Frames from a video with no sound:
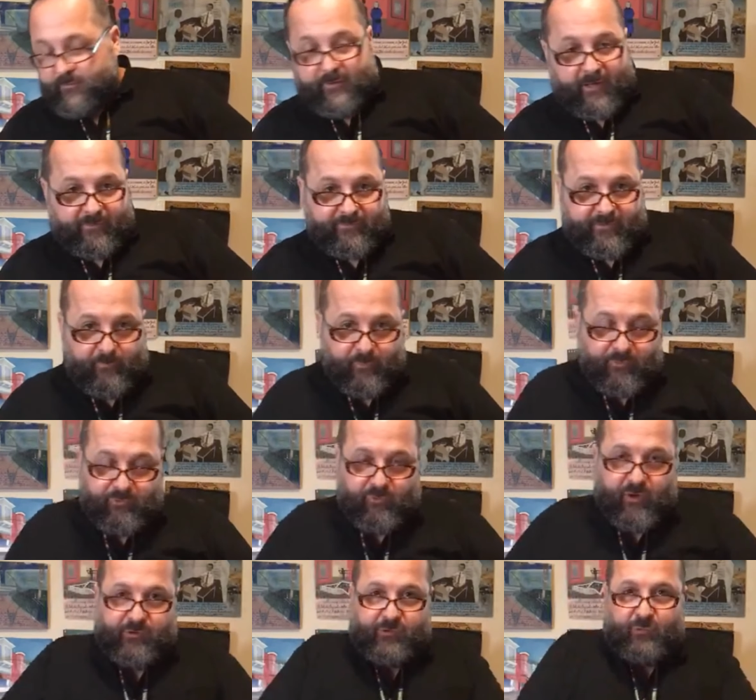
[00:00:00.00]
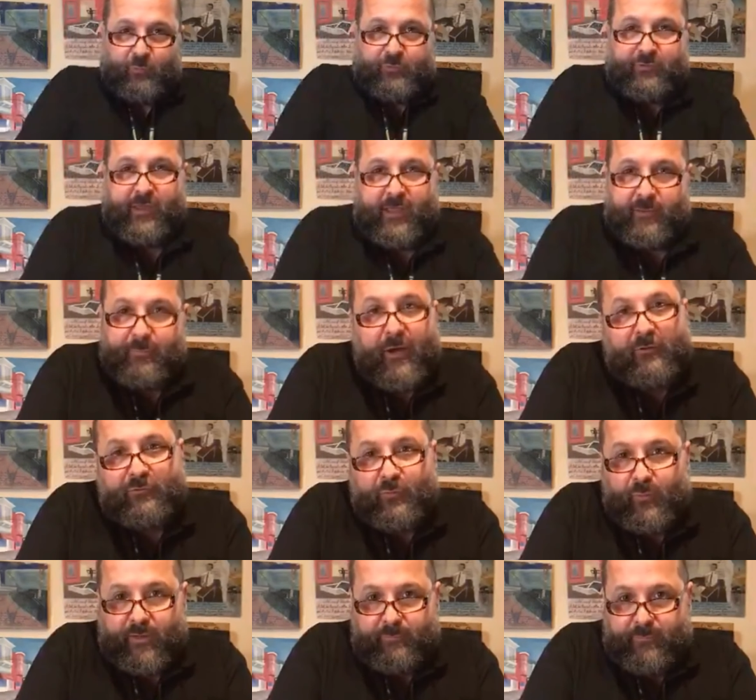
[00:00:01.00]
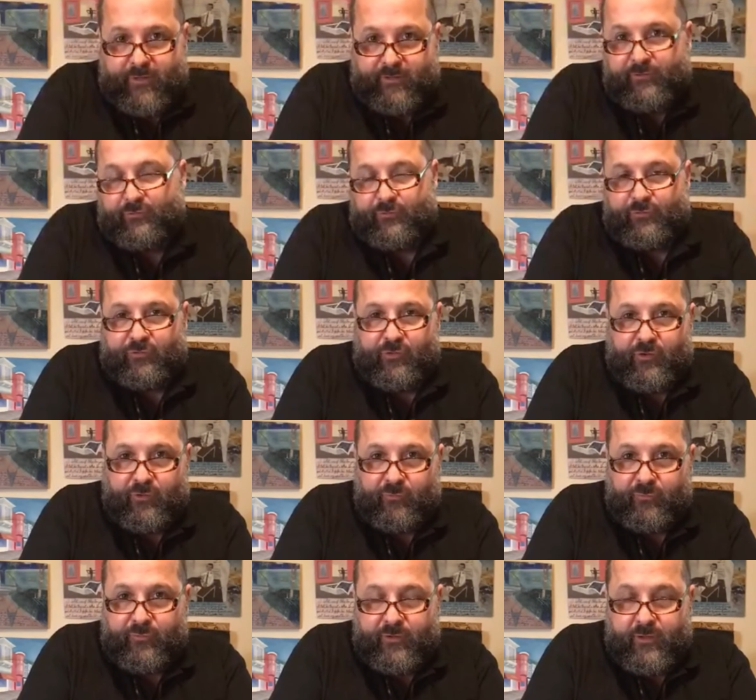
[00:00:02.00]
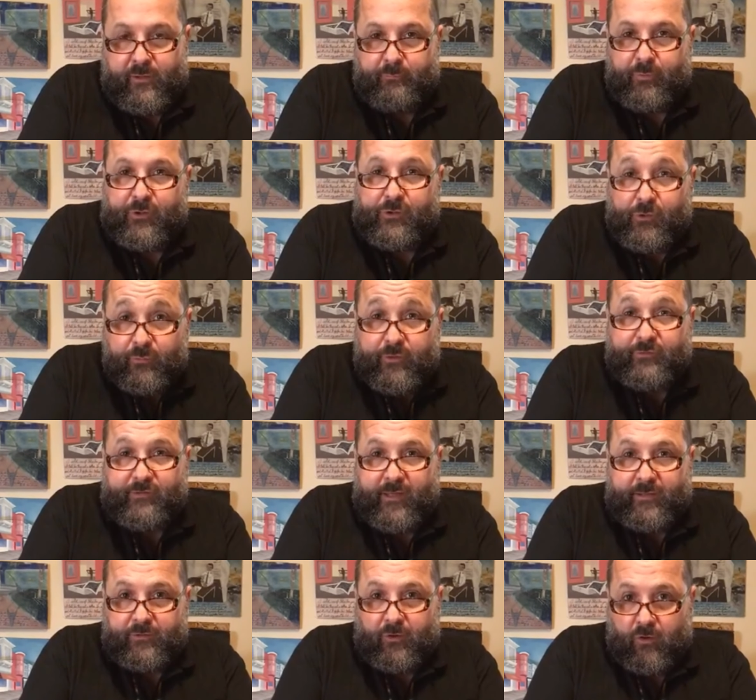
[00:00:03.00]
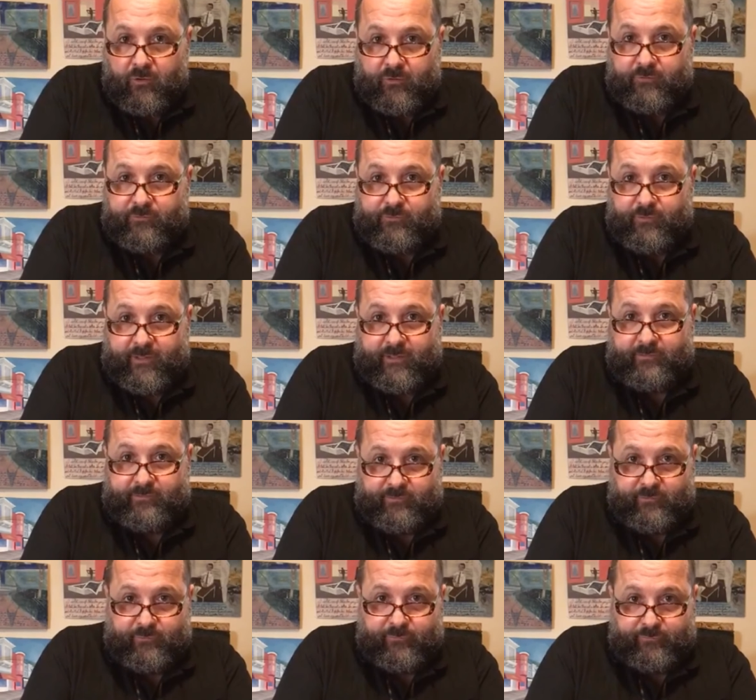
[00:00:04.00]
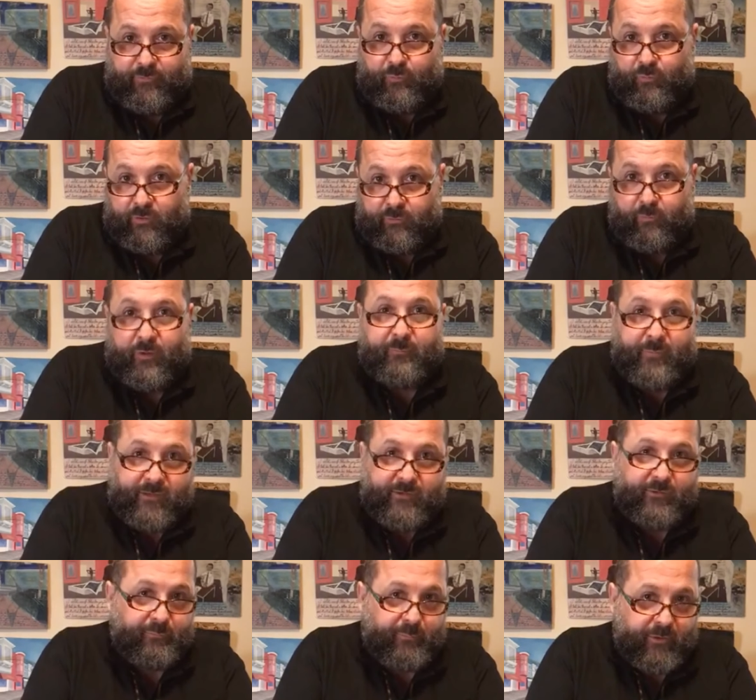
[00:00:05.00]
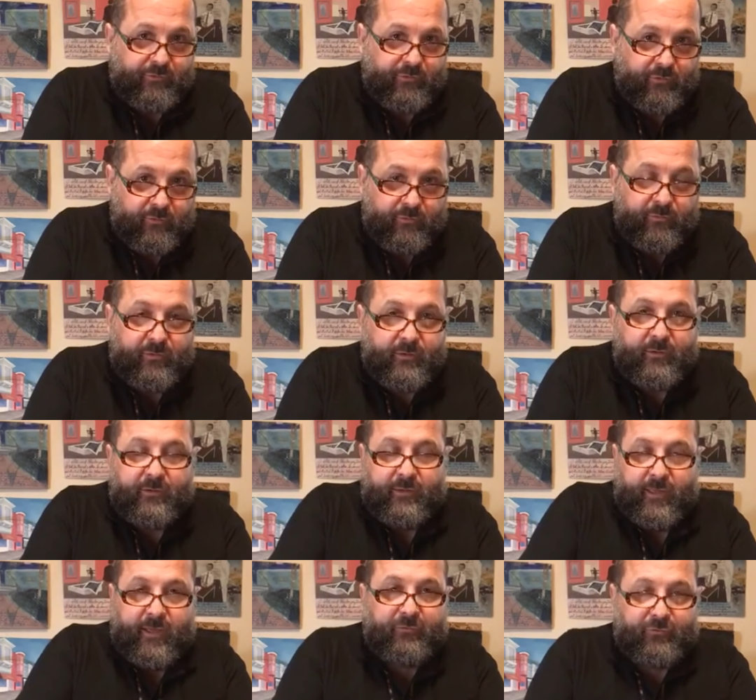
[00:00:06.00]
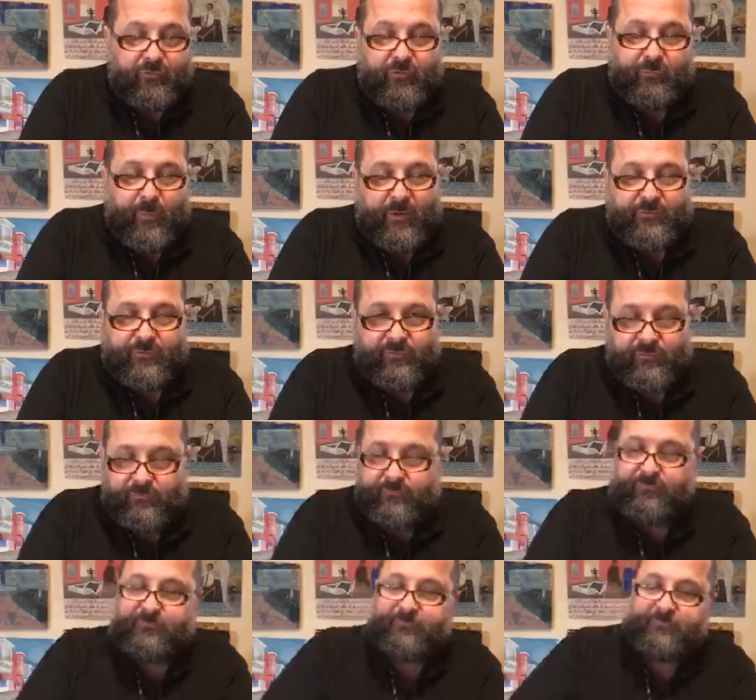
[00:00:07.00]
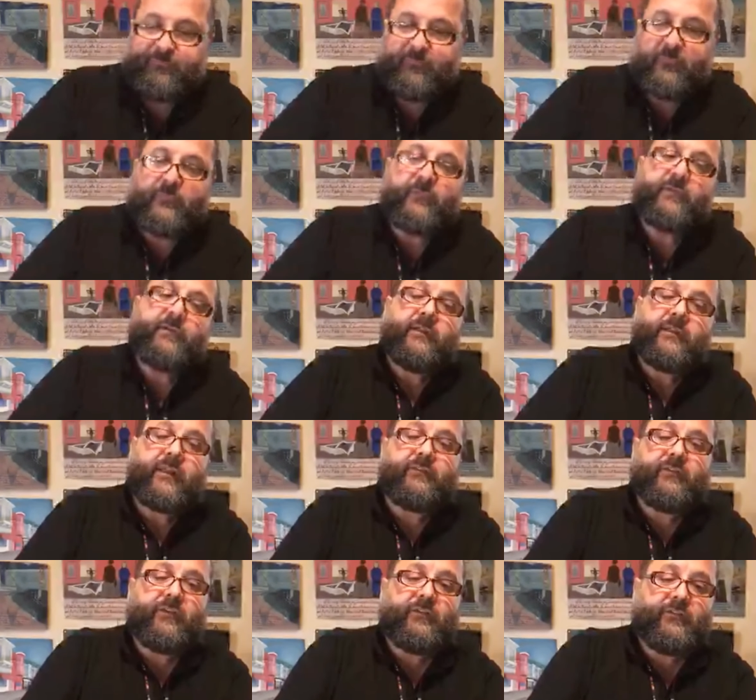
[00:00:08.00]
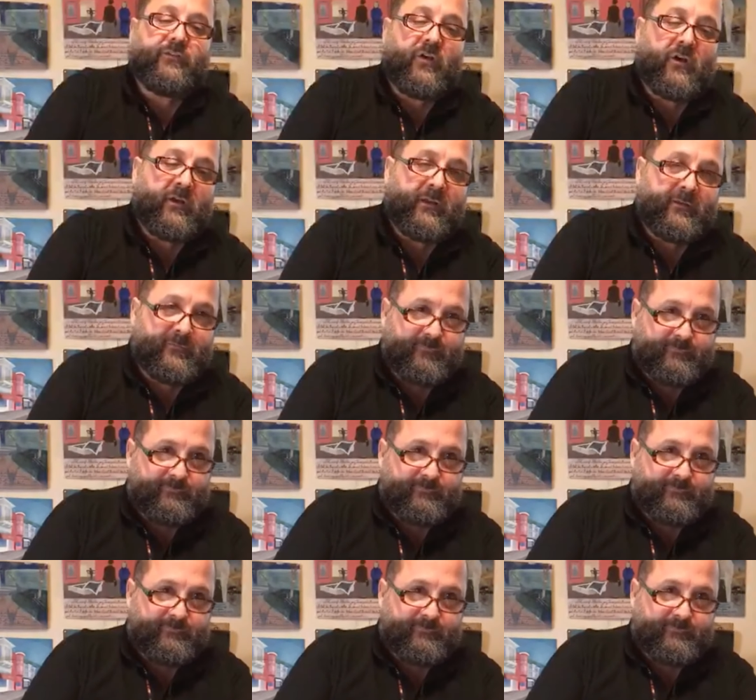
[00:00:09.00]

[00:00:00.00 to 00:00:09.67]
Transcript: Today's demonstration will take about 20 minutes or so, but you can take long as you need to if you really want to make your picture extra special. Let's get started.